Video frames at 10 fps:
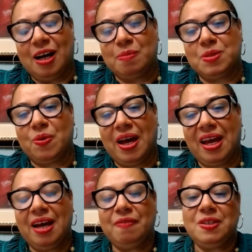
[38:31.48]
So I
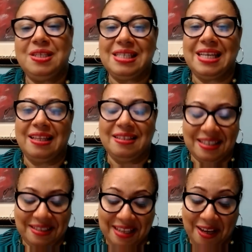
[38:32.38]
have to say,
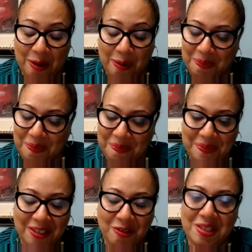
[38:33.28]

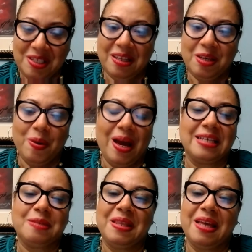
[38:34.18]
interesting that you
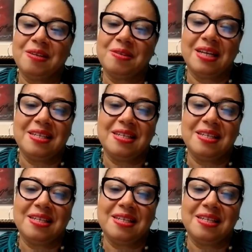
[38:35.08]
asked me that, because I